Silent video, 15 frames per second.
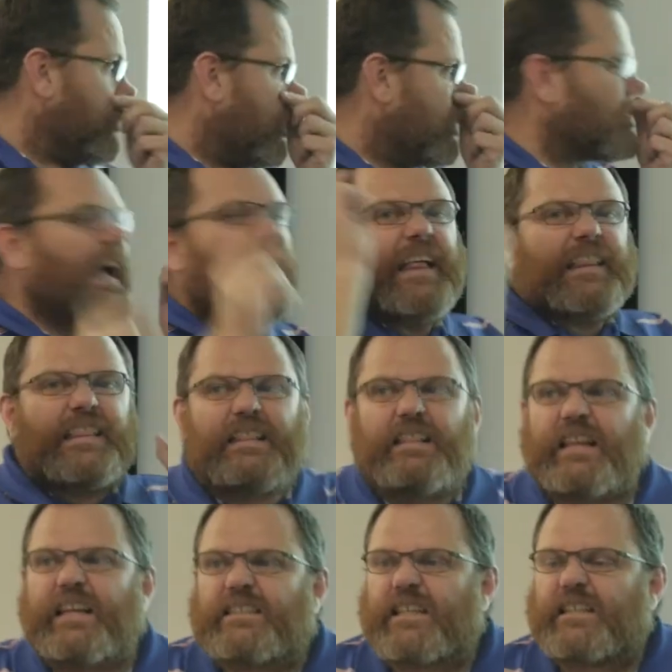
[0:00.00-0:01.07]
worse.
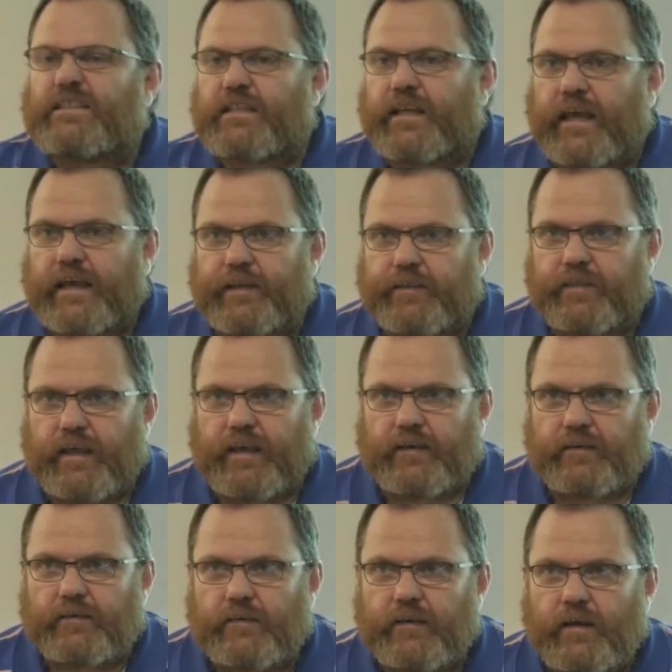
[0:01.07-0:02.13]
This is the key thing.